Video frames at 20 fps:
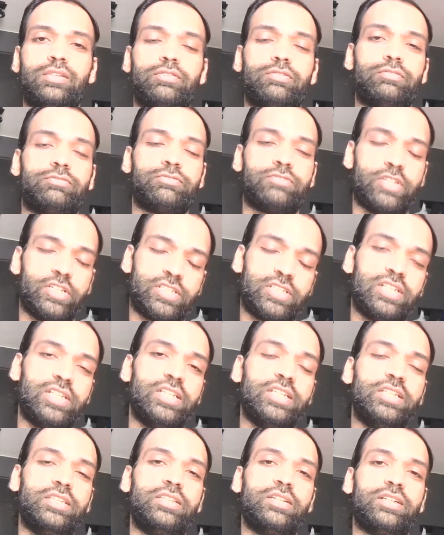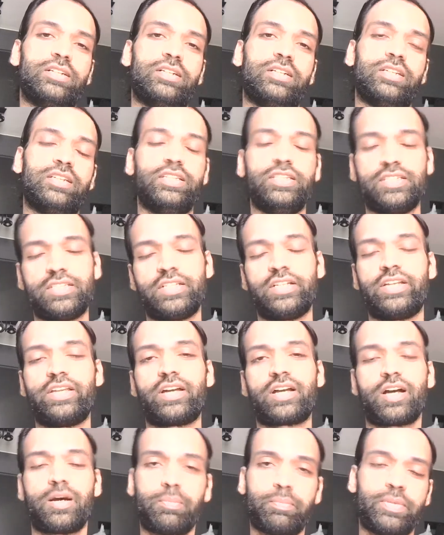Firstly, the East India
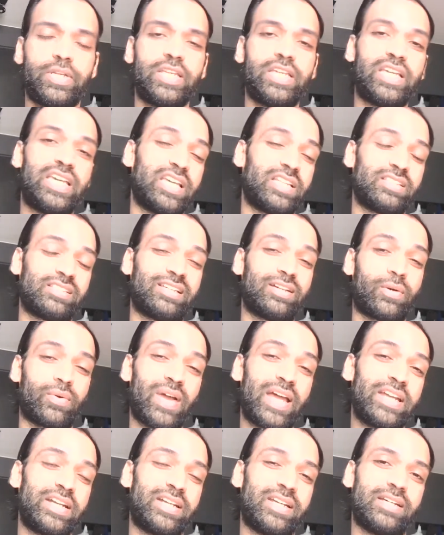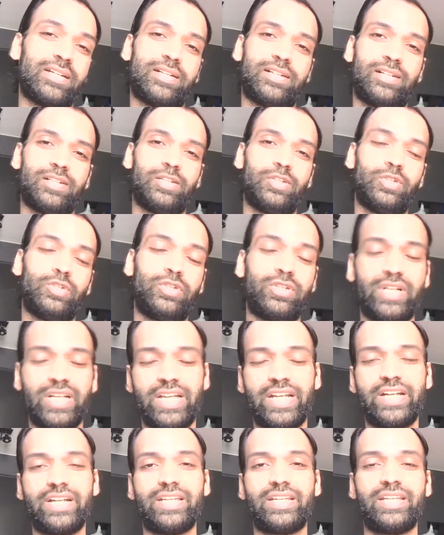Company gets a right to
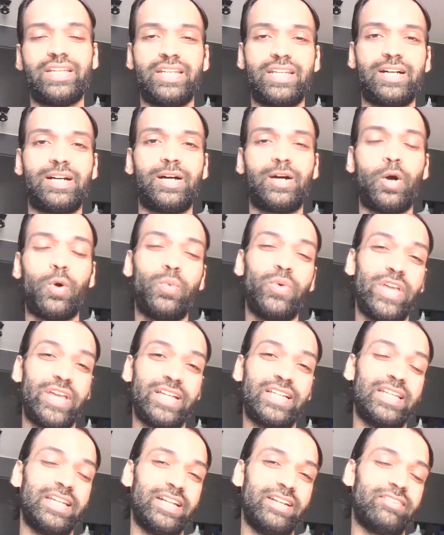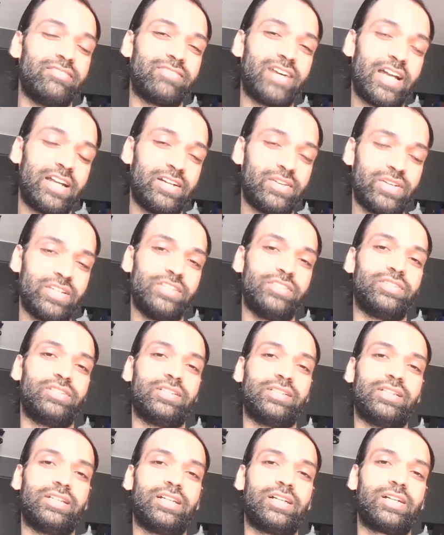trade in a vaguely defined region
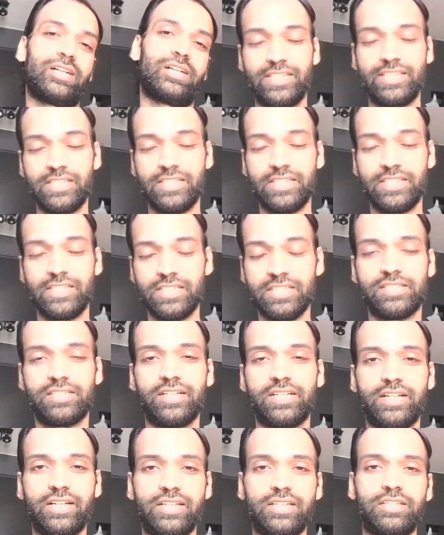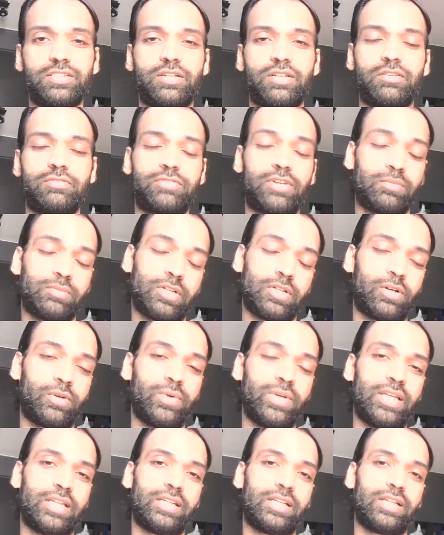called the East Indies from the
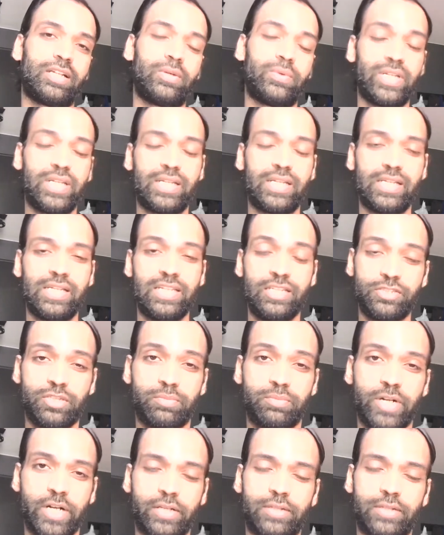Queen Elizabeth.